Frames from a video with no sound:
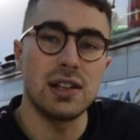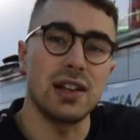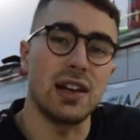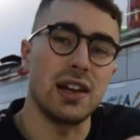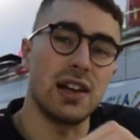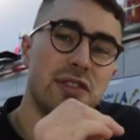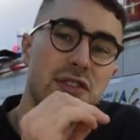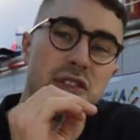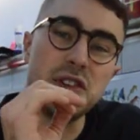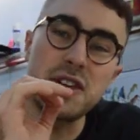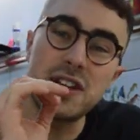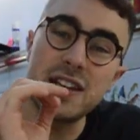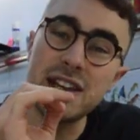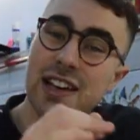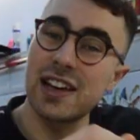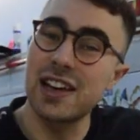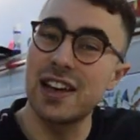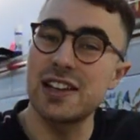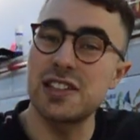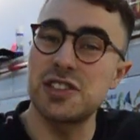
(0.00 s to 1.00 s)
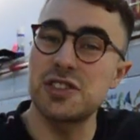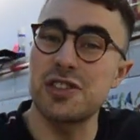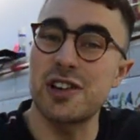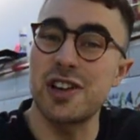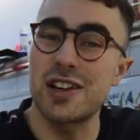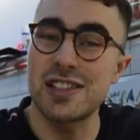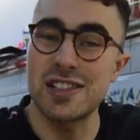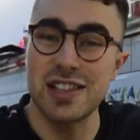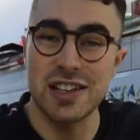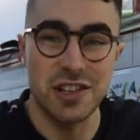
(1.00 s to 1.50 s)
Like, if you legalize
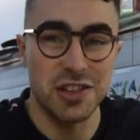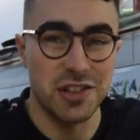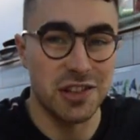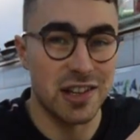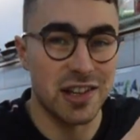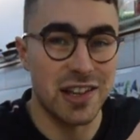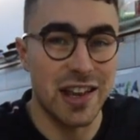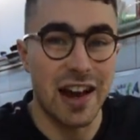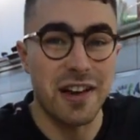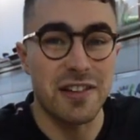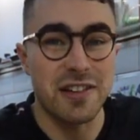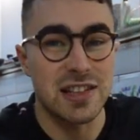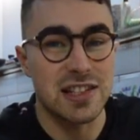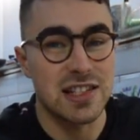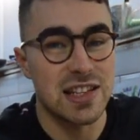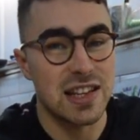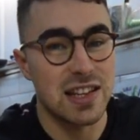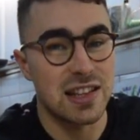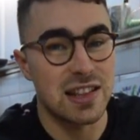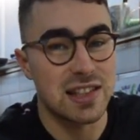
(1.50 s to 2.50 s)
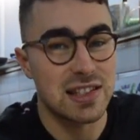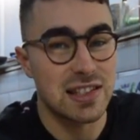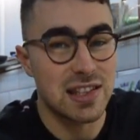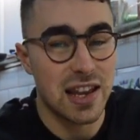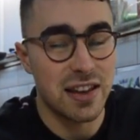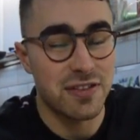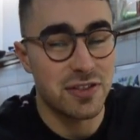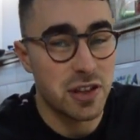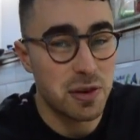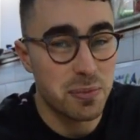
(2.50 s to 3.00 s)
drugs, then you can guarantee the
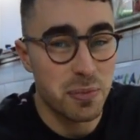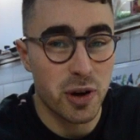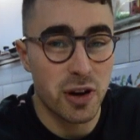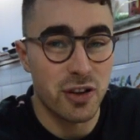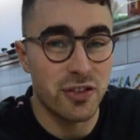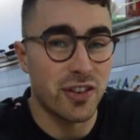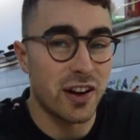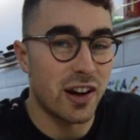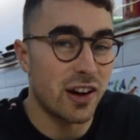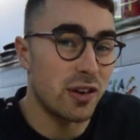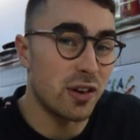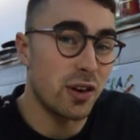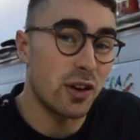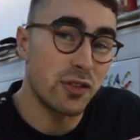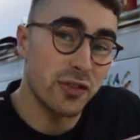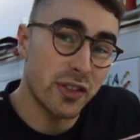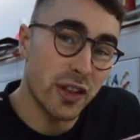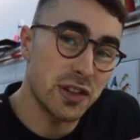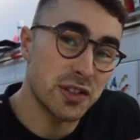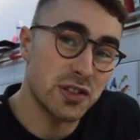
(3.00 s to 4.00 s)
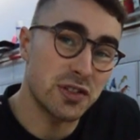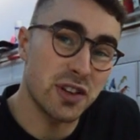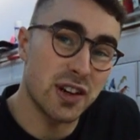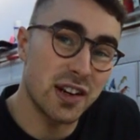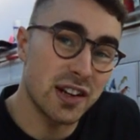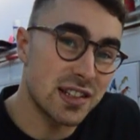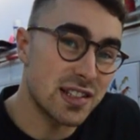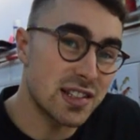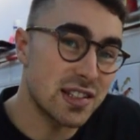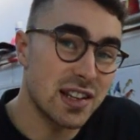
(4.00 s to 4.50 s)
safety profile of those
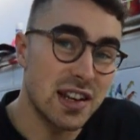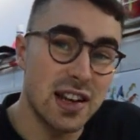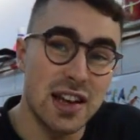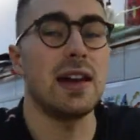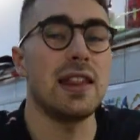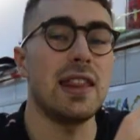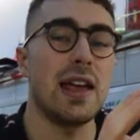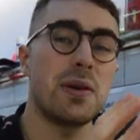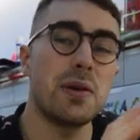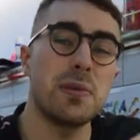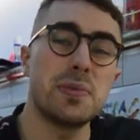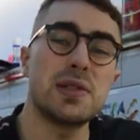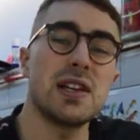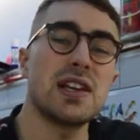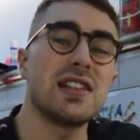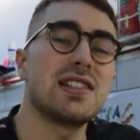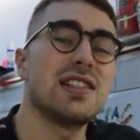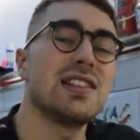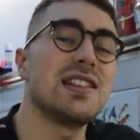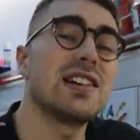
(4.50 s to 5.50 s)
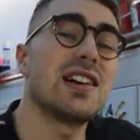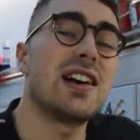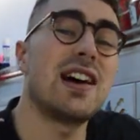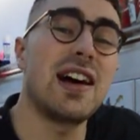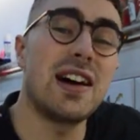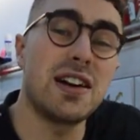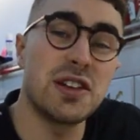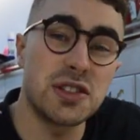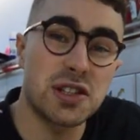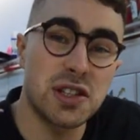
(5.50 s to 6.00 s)
drugs, and that will potentially cut
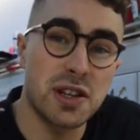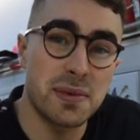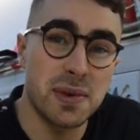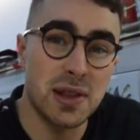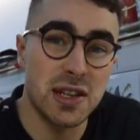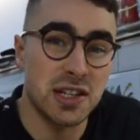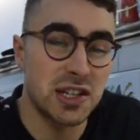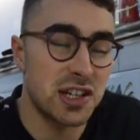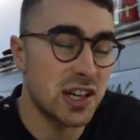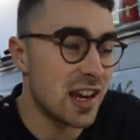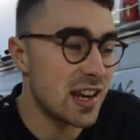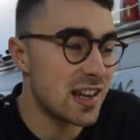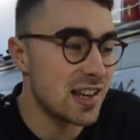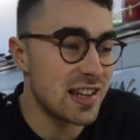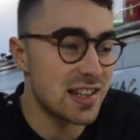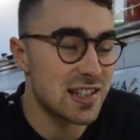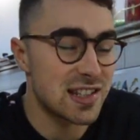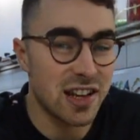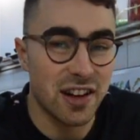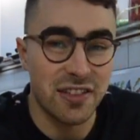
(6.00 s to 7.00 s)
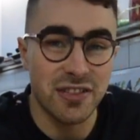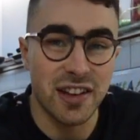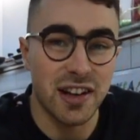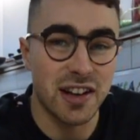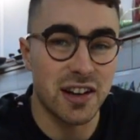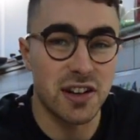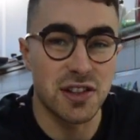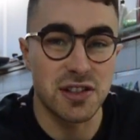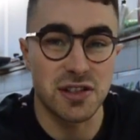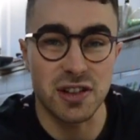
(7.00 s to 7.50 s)
out some of the shady stuff that
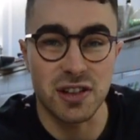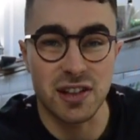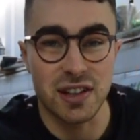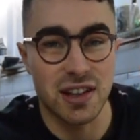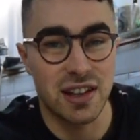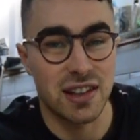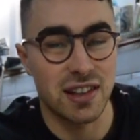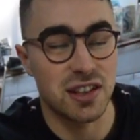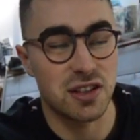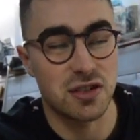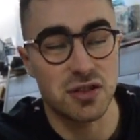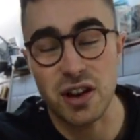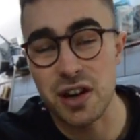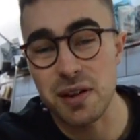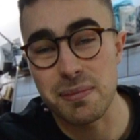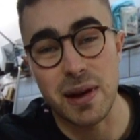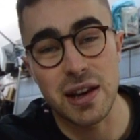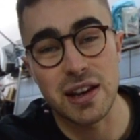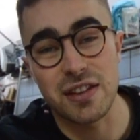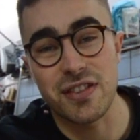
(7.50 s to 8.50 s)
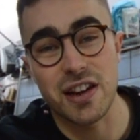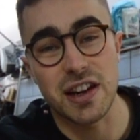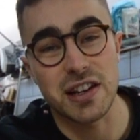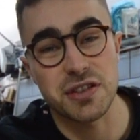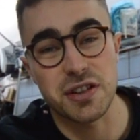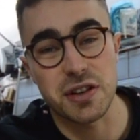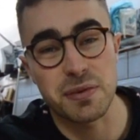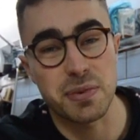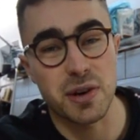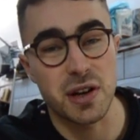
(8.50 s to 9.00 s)
goes on in the drug
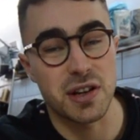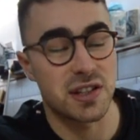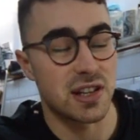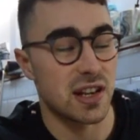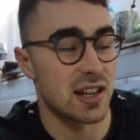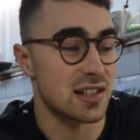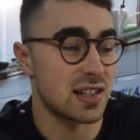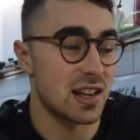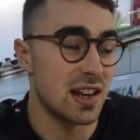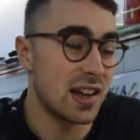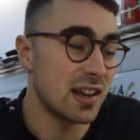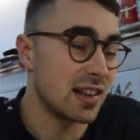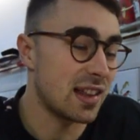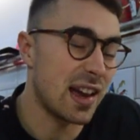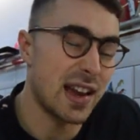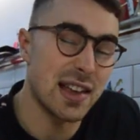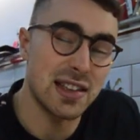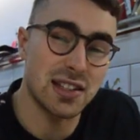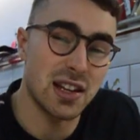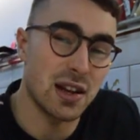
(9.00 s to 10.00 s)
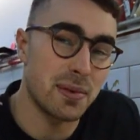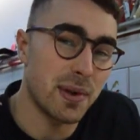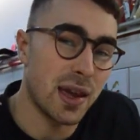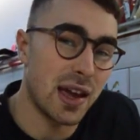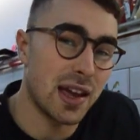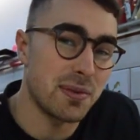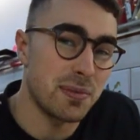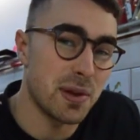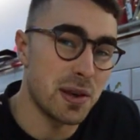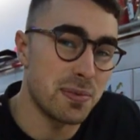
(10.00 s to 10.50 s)
manufacturing process that ends up
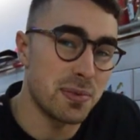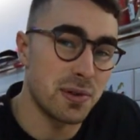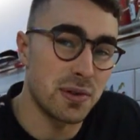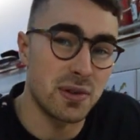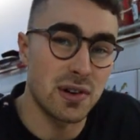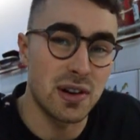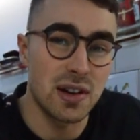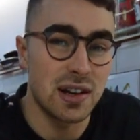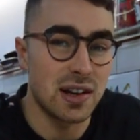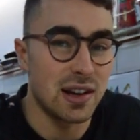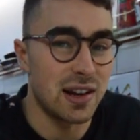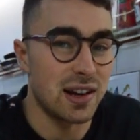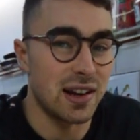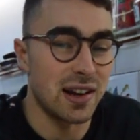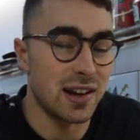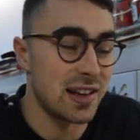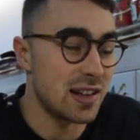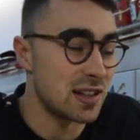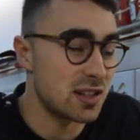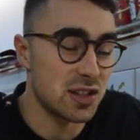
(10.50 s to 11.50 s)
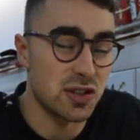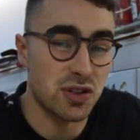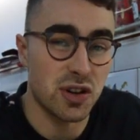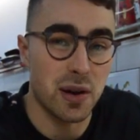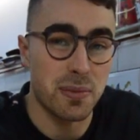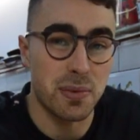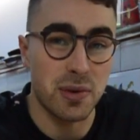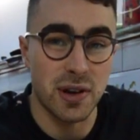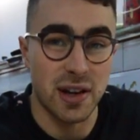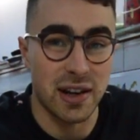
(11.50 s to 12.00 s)
getting people into
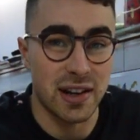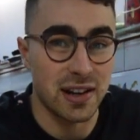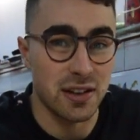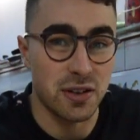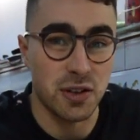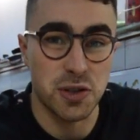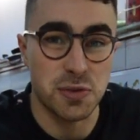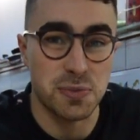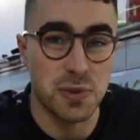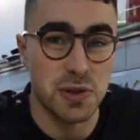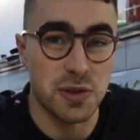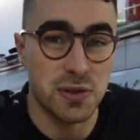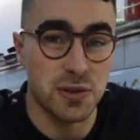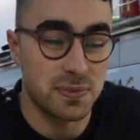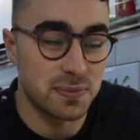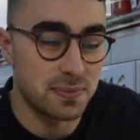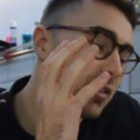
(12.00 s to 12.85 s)
trouble and in hospital.